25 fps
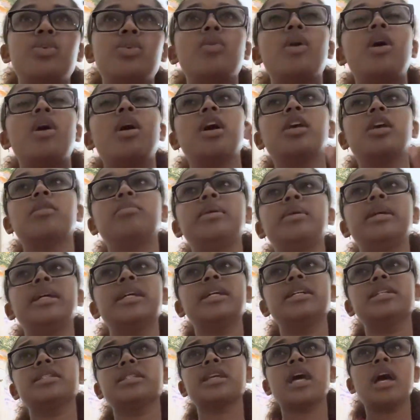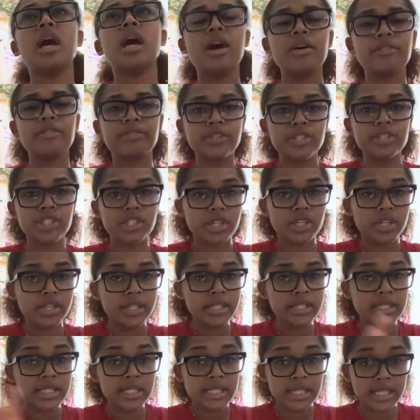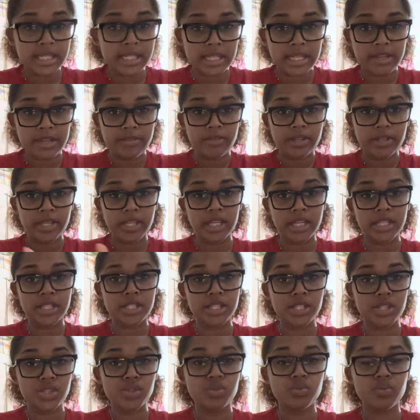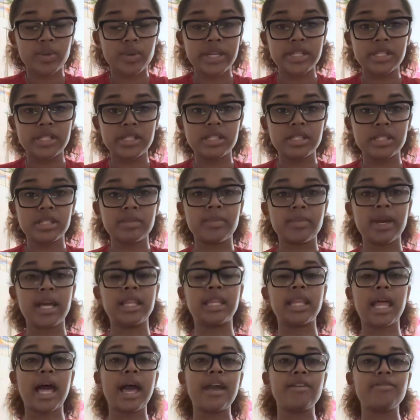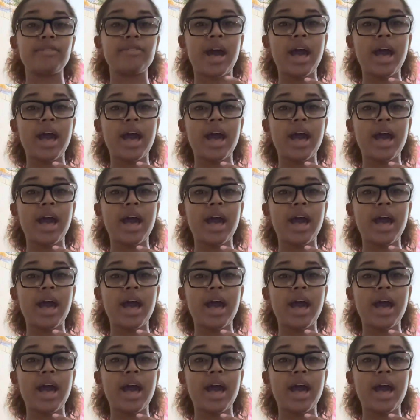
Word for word: hard because for certain significant situations in my life,